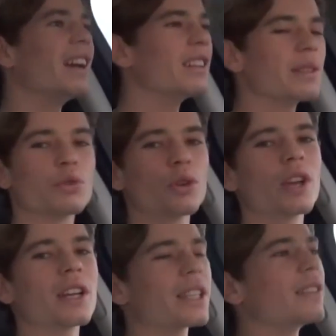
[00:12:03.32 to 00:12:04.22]
As I'm sure
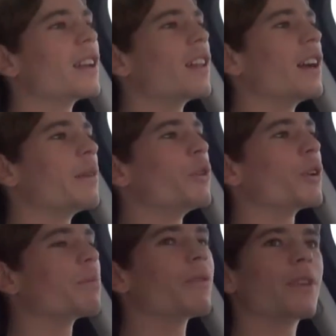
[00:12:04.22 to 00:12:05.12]
you guys can tell, I'm
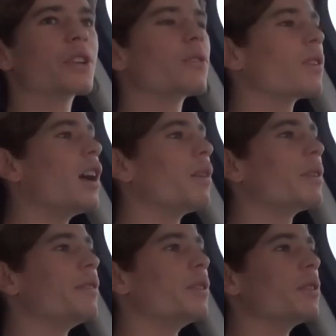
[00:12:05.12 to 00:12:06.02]
not a professional car
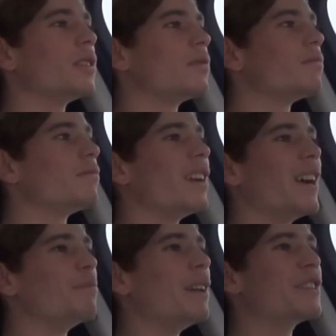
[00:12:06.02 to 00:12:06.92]
reviewer.
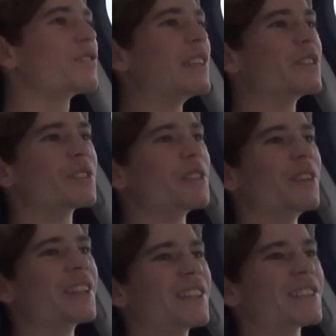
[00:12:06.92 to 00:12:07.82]
I'm literally just
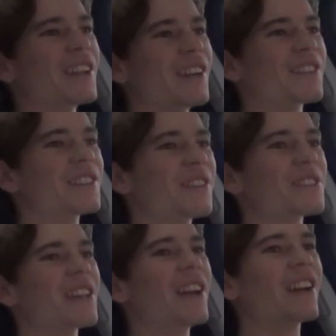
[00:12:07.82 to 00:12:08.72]
doing this.
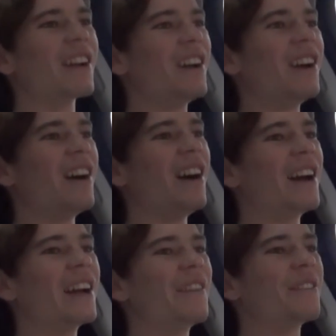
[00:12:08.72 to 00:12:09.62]

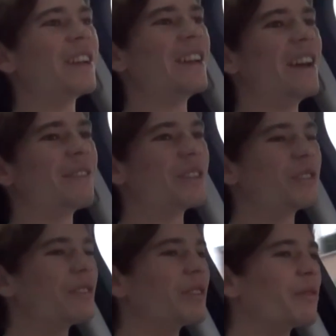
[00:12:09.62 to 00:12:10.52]
I have never
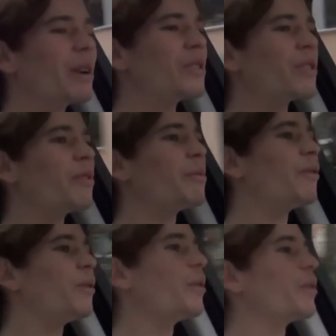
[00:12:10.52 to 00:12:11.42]
driven a Range Rover
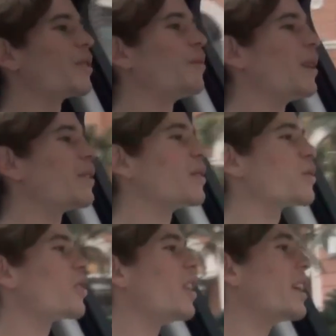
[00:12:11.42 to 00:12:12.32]
before, so might as well
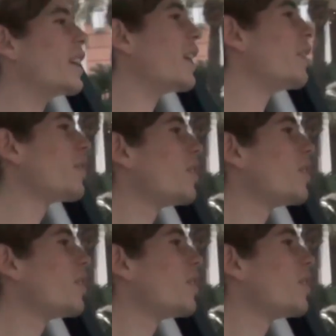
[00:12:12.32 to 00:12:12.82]
try it out.